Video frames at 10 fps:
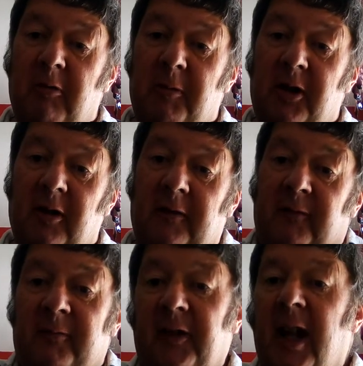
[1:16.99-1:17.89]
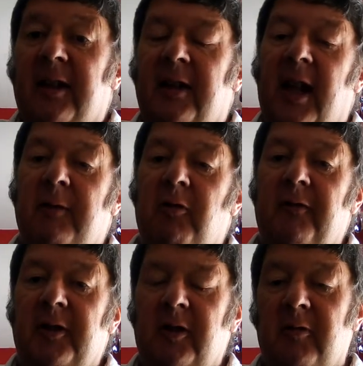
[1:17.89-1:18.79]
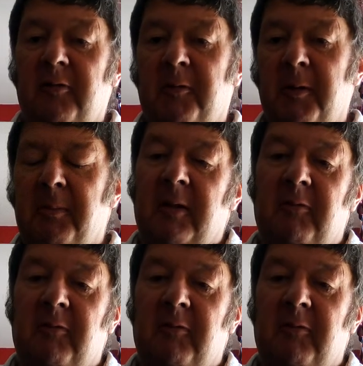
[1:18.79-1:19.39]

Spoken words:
which I forget the name of, and of course with